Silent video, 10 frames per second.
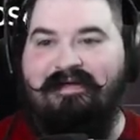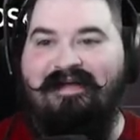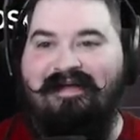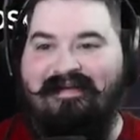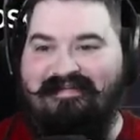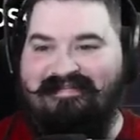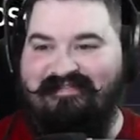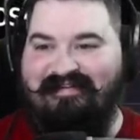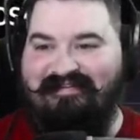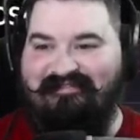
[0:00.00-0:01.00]

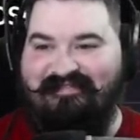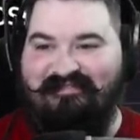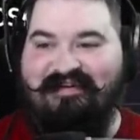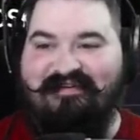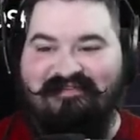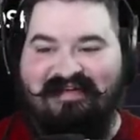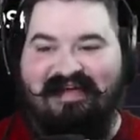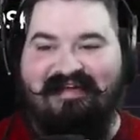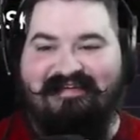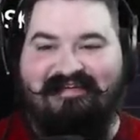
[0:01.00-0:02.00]
Jamon. do we go
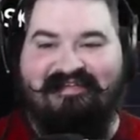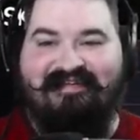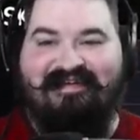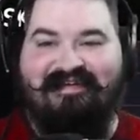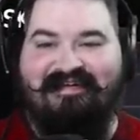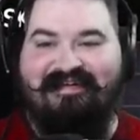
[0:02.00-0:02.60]
again, dude?